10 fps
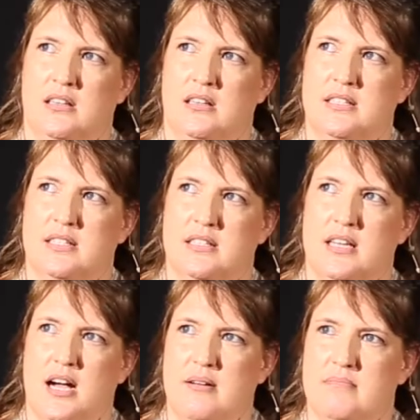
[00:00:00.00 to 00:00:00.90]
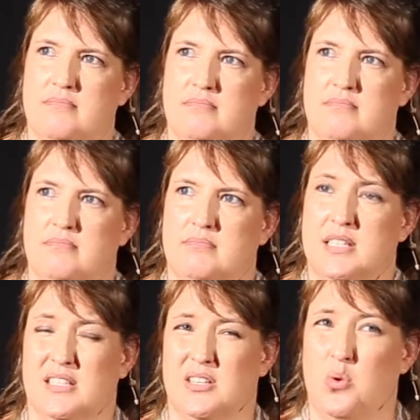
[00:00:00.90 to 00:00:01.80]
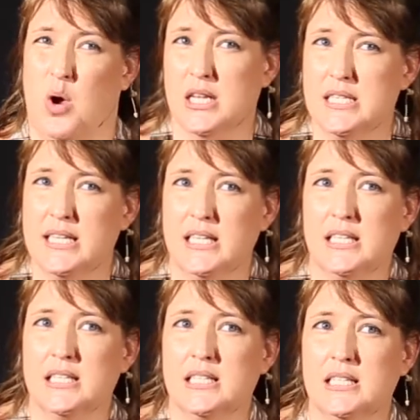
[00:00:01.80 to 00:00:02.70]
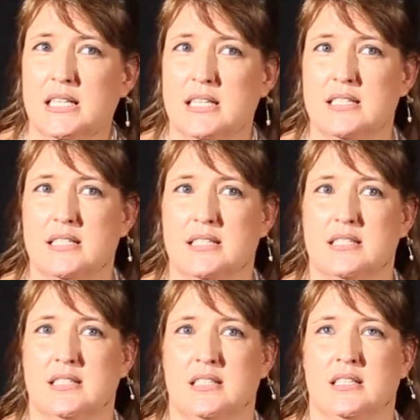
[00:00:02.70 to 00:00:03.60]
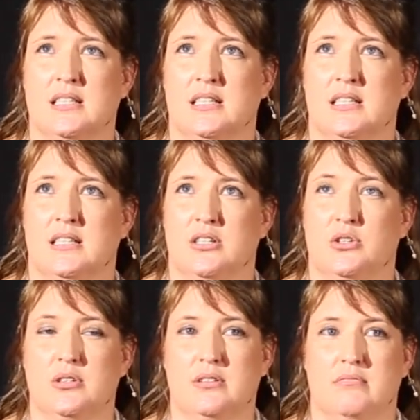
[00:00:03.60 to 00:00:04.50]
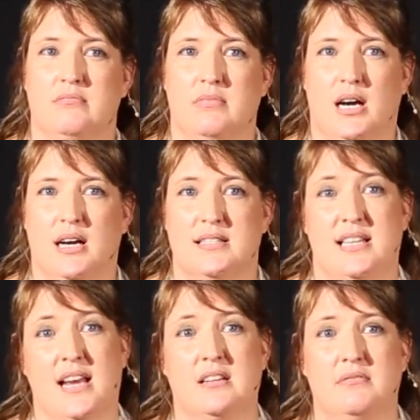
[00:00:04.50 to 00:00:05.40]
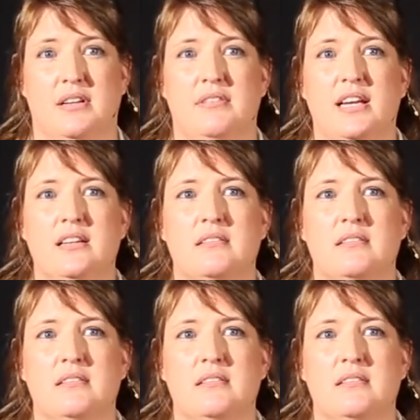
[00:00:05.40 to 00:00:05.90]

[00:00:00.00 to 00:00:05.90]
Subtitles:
Is it equality? Is it good standard of living?